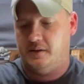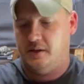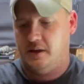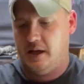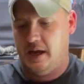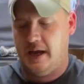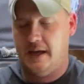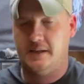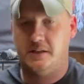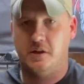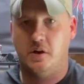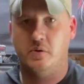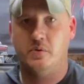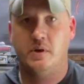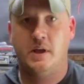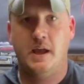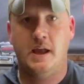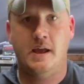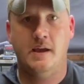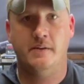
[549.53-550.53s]
I don't
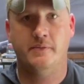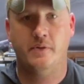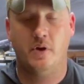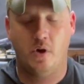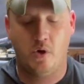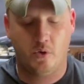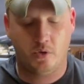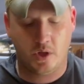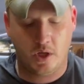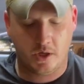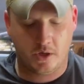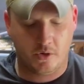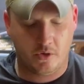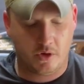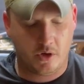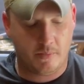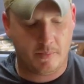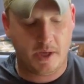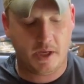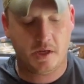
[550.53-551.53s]
have a whole lot going
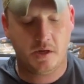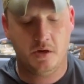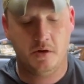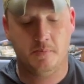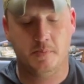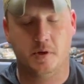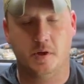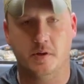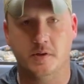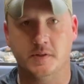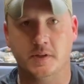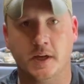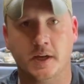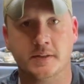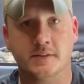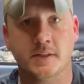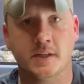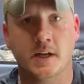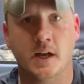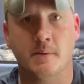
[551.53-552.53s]
on back here because, like I
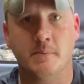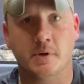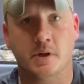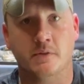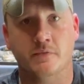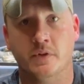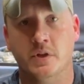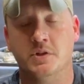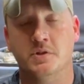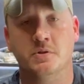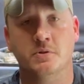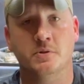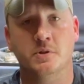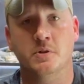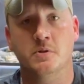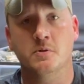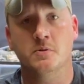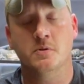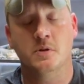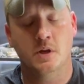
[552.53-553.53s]
said, I'm a conventional
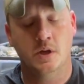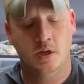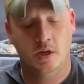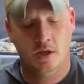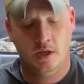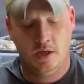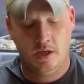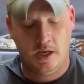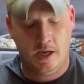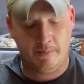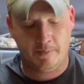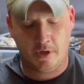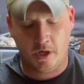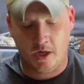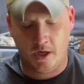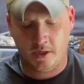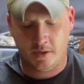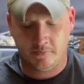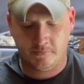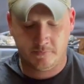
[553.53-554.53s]
dude. I'm
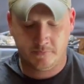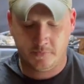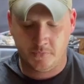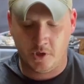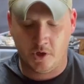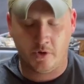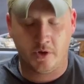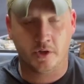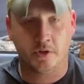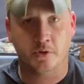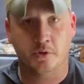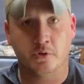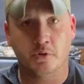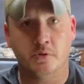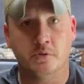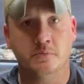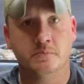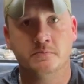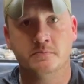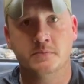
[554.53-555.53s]
not, you know, in a
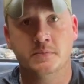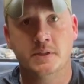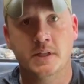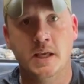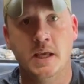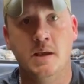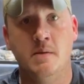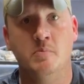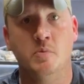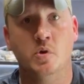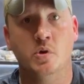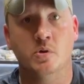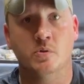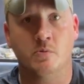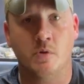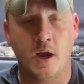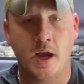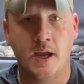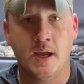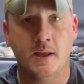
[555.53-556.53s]
little team doing
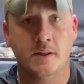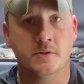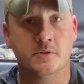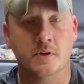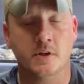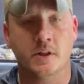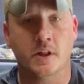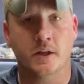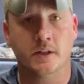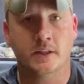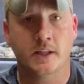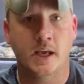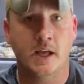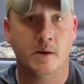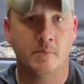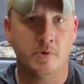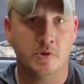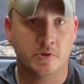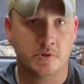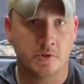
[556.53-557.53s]
raids or anything like that.
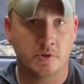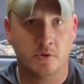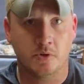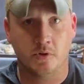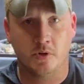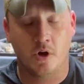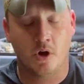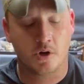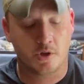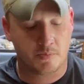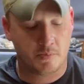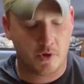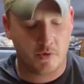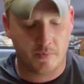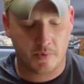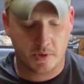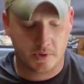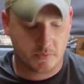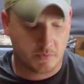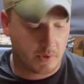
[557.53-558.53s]
I'm usually doing large
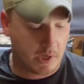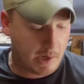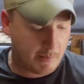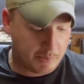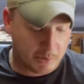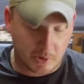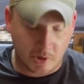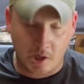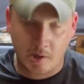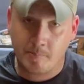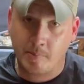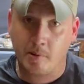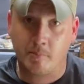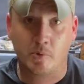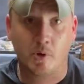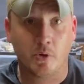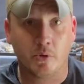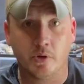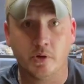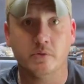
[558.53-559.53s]
movements. When I pull up, I'm
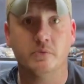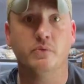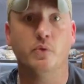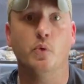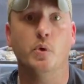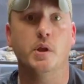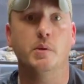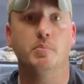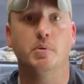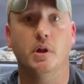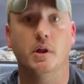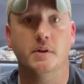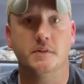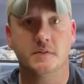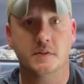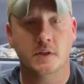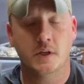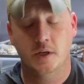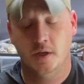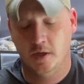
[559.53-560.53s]
rolling 40 plus.
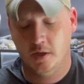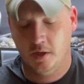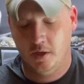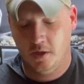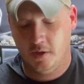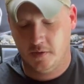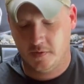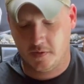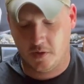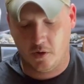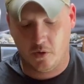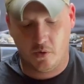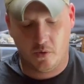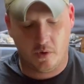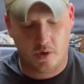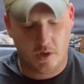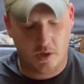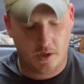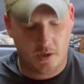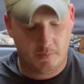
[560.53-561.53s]

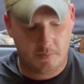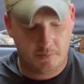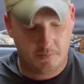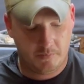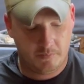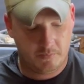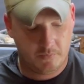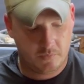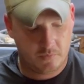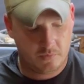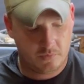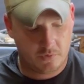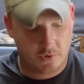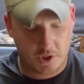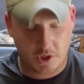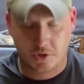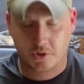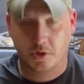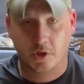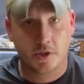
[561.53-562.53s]
So
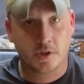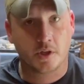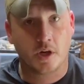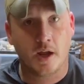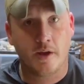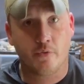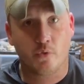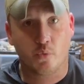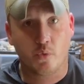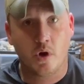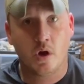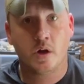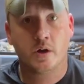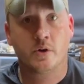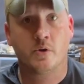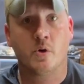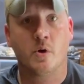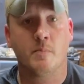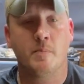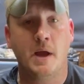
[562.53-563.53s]
traditionally, you're gonna have a
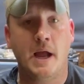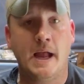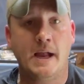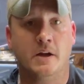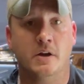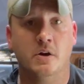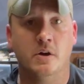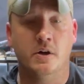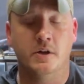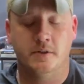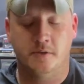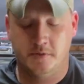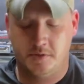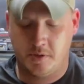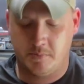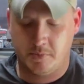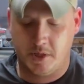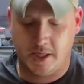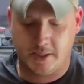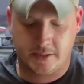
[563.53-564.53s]
ruck or a pack on,
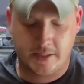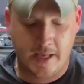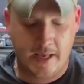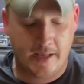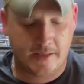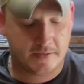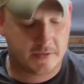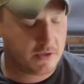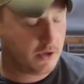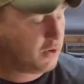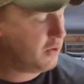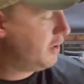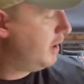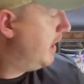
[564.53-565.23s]
something like that. So